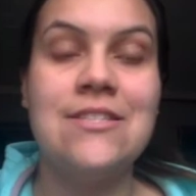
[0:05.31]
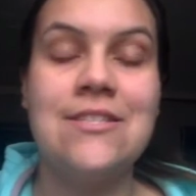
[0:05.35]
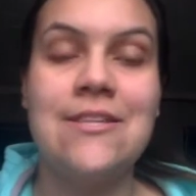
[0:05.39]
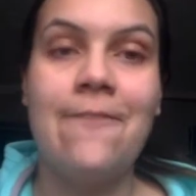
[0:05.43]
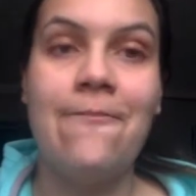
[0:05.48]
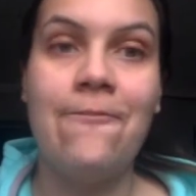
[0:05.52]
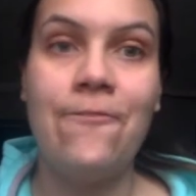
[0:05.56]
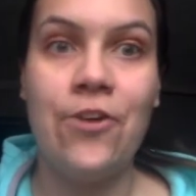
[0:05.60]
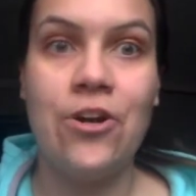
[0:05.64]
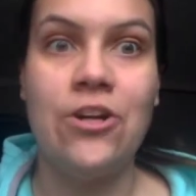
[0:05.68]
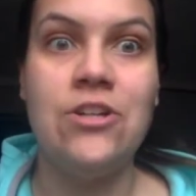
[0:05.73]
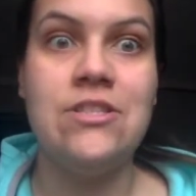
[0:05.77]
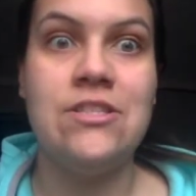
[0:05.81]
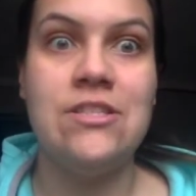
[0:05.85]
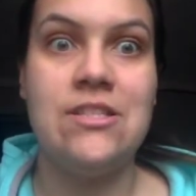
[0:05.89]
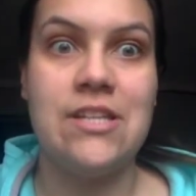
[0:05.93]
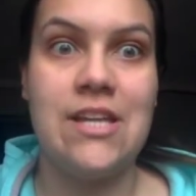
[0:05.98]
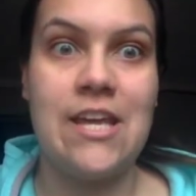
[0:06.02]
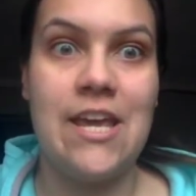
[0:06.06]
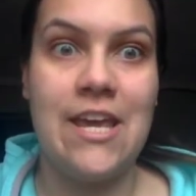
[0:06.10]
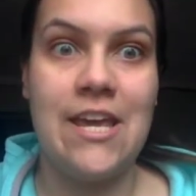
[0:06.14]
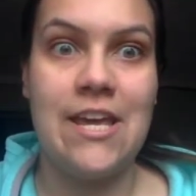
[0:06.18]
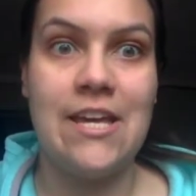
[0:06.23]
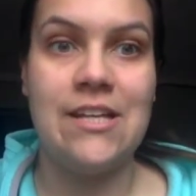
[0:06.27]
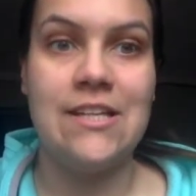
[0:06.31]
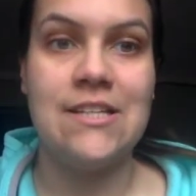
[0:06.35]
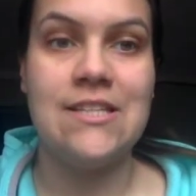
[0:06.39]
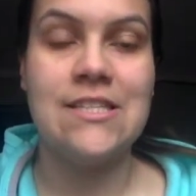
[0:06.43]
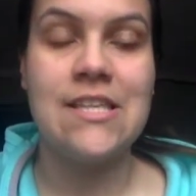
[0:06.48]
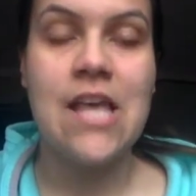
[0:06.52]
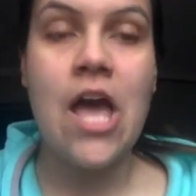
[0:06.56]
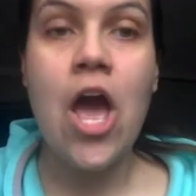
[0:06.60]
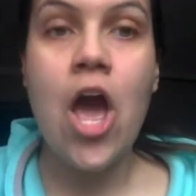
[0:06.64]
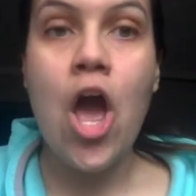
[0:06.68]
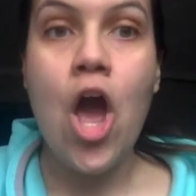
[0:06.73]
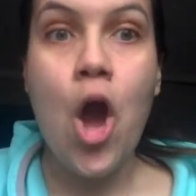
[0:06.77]
The first is
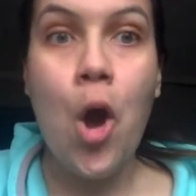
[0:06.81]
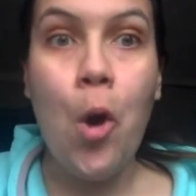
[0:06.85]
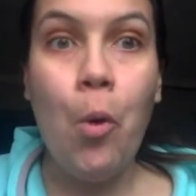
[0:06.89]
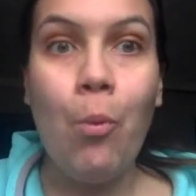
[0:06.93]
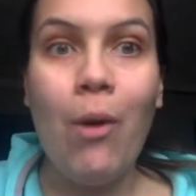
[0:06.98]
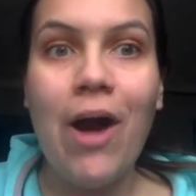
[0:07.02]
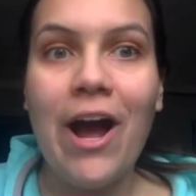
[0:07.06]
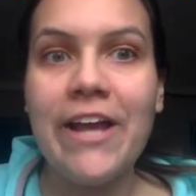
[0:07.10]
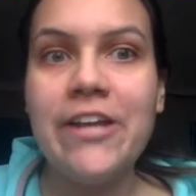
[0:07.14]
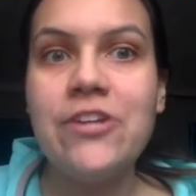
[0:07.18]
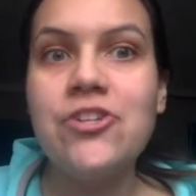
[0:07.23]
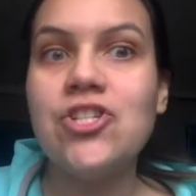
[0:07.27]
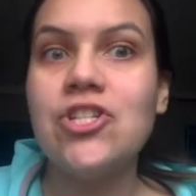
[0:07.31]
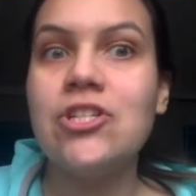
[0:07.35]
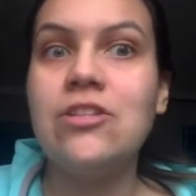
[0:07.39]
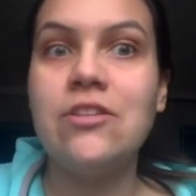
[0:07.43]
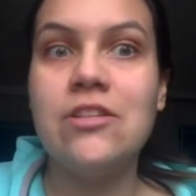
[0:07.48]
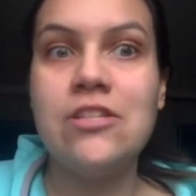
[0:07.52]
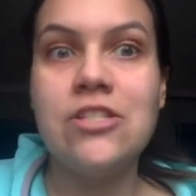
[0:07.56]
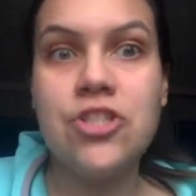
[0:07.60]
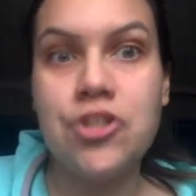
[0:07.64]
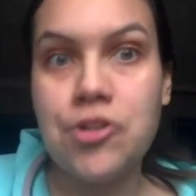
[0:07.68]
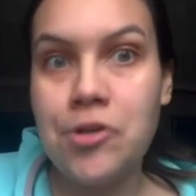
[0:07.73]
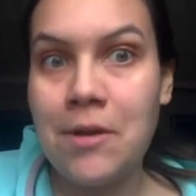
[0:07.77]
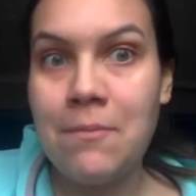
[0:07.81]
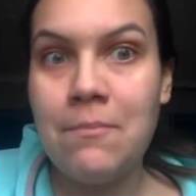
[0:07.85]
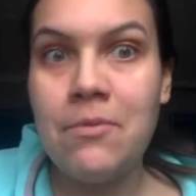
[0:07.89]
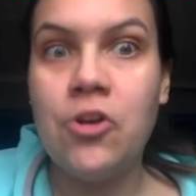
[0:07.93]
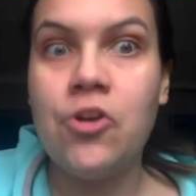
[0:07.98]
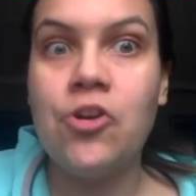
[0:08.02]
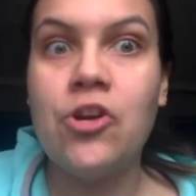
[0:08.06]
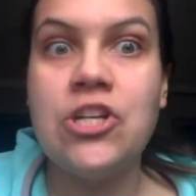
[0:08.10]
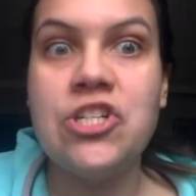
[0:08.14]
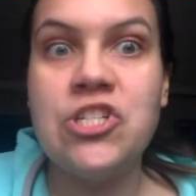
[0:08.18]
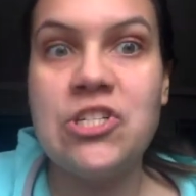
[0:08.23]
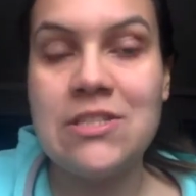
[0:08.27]
why you should list your
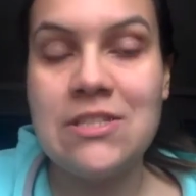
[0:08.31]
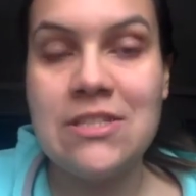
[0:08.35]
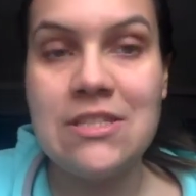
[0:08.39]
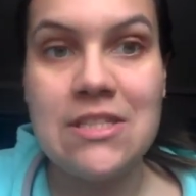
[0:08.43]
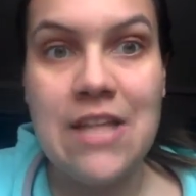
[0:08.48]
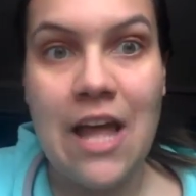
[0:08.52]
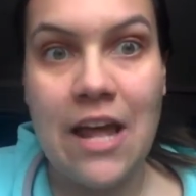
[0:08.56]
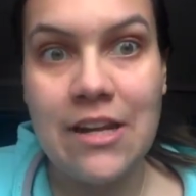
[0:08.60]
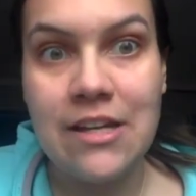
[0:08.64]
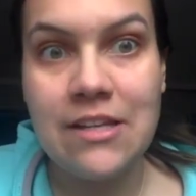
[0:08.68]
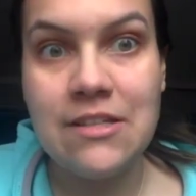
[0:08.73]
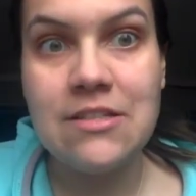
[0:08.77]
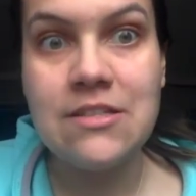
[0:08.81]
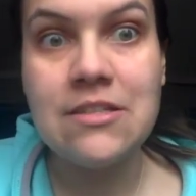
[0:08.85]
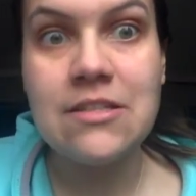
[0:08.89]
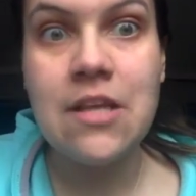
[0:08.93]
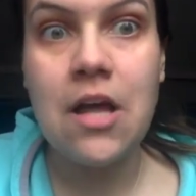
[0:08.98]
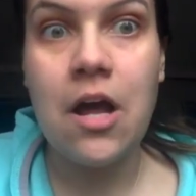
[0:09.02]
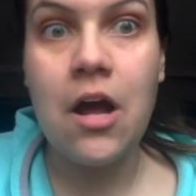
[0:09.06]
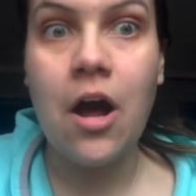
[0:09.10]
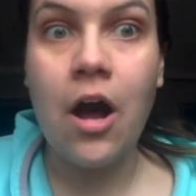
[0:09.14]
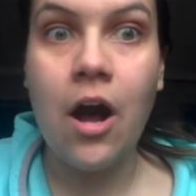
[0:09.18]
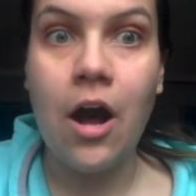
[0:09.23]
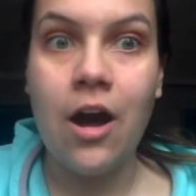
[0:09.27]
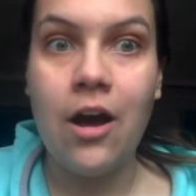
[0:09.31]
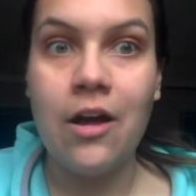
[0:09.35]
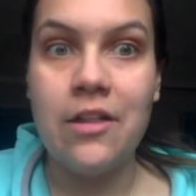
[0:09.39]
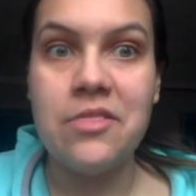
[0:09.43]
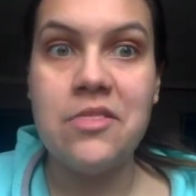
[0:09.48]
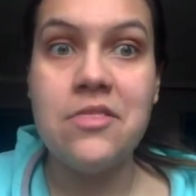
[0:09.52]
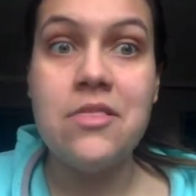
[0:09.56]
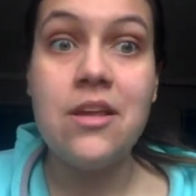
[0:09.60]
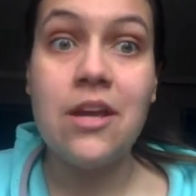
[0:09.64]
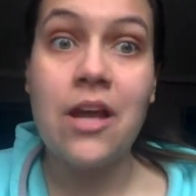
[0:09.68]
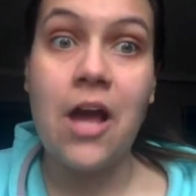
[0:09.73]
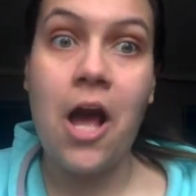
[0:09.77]
immigration status
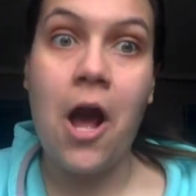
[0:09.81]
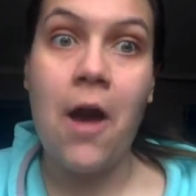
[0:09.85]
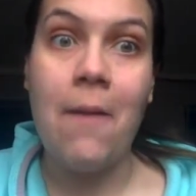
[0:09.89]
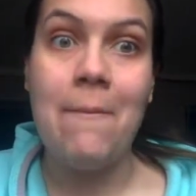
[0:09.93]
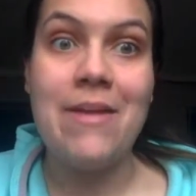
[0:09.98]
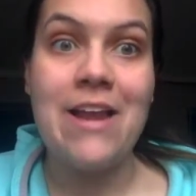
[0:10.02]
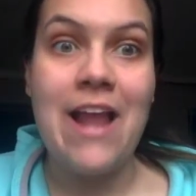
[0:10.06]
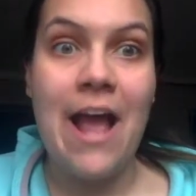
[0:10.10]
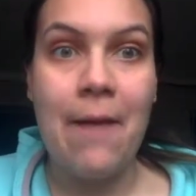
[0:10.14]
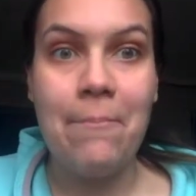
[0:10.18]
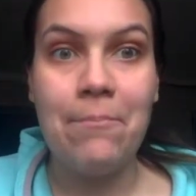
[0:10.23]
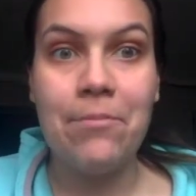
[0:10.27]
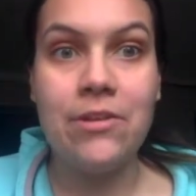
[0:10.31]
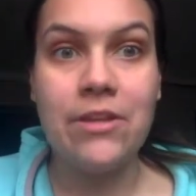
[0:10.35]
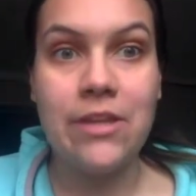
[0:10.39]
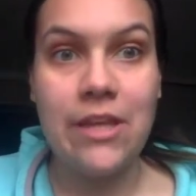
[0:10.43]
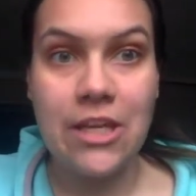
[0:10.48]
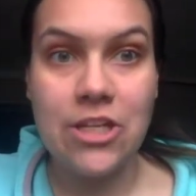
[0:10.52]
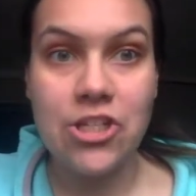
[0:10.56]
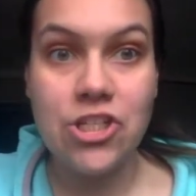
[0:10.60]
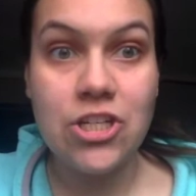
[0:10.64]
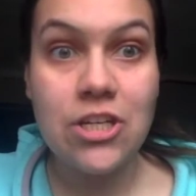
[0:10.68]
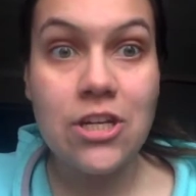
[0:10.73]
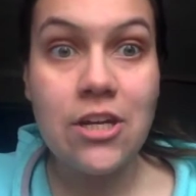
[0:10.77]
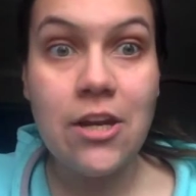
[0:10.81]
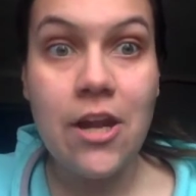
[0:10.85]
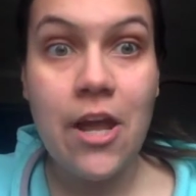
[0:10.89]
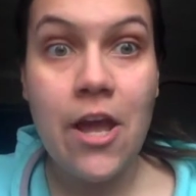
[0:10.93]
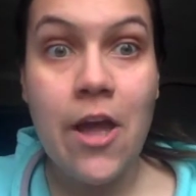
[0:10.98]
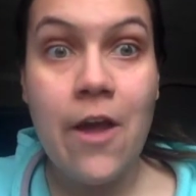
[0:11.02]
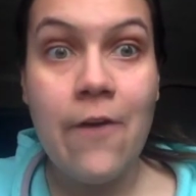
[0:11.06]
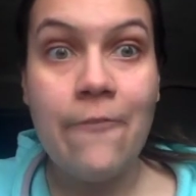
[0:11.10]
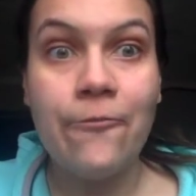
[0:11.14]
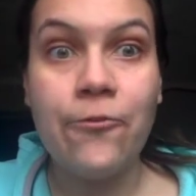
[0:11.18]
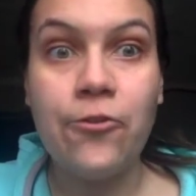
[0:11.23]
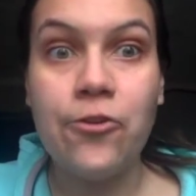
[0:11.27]
on the common application
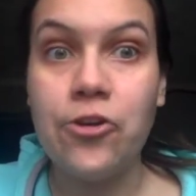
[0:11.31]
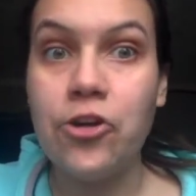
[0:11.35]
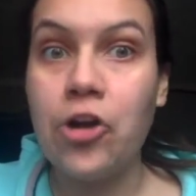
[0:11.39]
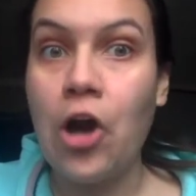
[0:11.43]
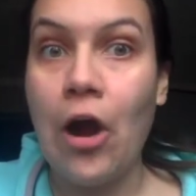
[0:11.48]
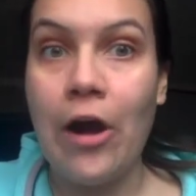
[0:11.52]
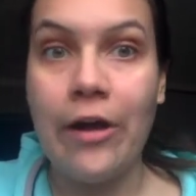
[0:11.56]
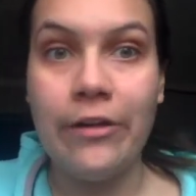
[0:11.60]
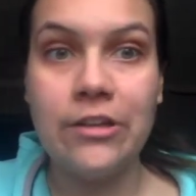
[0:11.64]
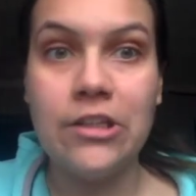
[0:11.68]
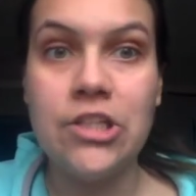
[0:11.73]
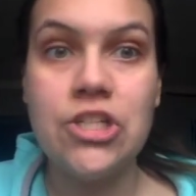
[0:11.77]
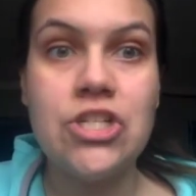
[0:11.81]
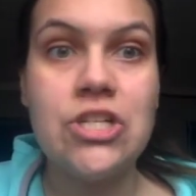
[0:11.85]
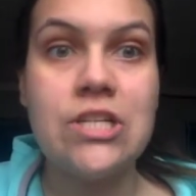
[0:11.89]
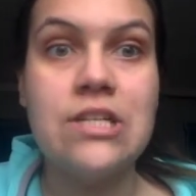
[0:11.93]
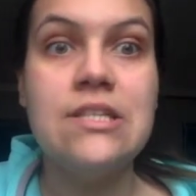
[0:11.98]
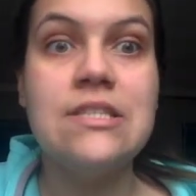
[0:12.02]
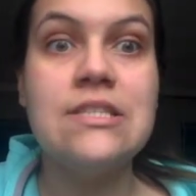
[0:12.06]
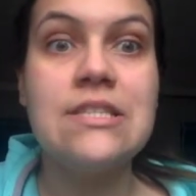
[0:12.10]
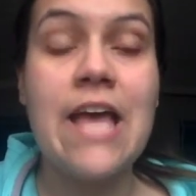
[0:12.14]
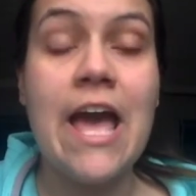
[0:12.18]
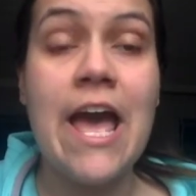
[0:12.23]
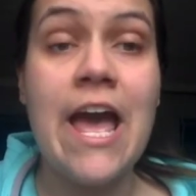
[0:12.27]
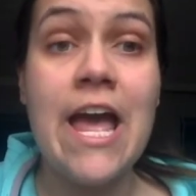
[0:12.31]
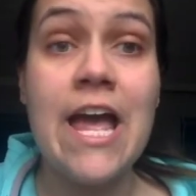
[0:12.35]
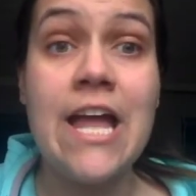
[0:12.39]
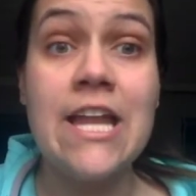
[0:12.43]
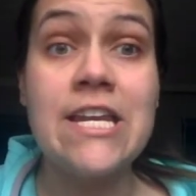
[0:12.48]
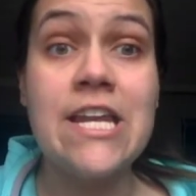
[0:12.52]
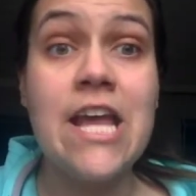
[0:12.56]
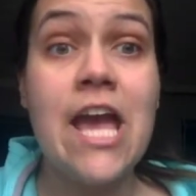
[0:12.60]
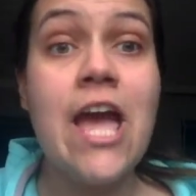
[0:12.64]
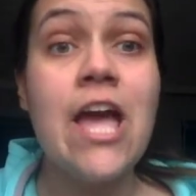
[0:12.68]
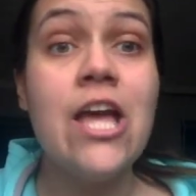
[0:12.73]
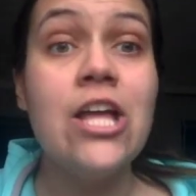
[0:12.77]
for colleges,
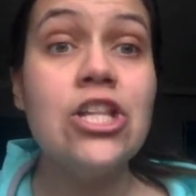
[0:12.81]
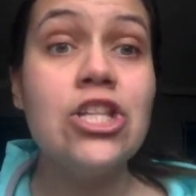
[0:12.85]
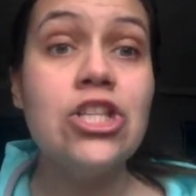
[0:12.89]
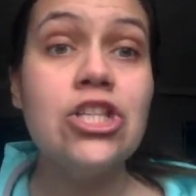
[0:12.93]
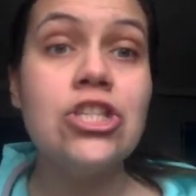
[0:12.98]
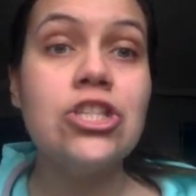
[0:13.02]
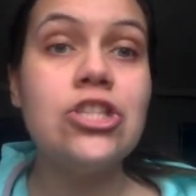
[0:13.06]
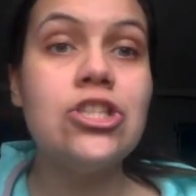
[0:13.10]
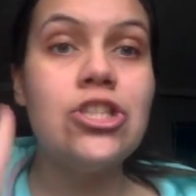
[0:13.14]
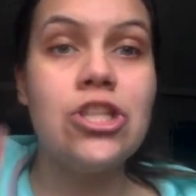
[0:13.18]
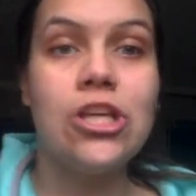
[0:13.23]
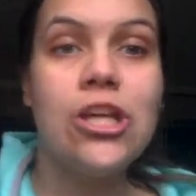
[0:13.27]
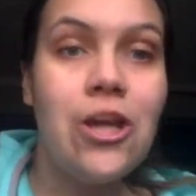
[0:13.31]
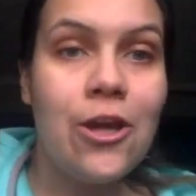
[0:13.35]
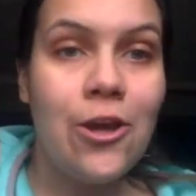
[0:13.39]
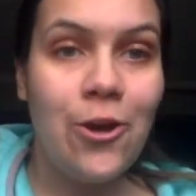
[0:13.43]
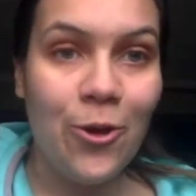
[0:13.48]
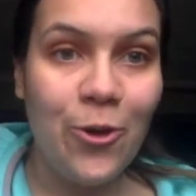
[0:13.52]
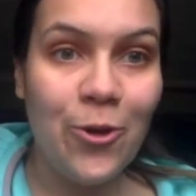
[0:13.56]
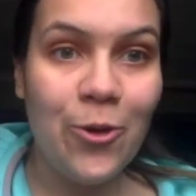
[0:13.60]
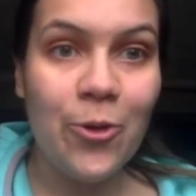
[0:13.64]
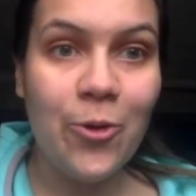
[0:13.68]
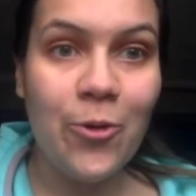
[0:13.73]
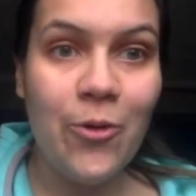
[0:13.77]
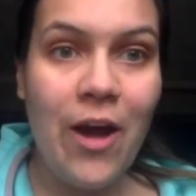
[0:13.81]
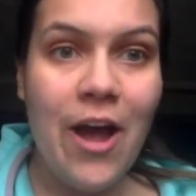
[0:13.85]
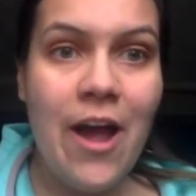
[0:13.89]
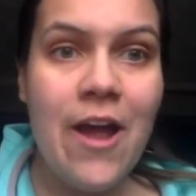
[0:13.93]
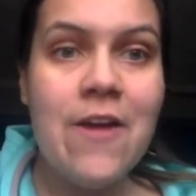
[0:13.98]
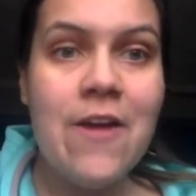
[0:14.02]
and two,